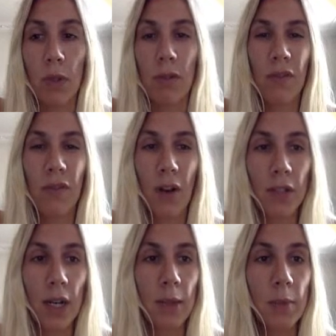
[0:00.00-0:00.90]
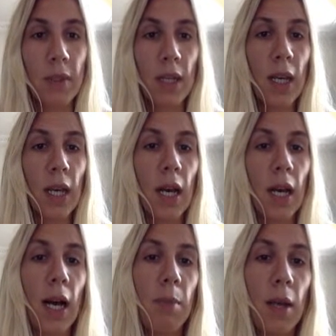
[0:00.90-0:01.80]
There are 5 types,
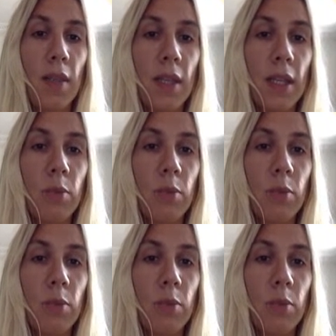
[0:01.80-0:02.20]
and this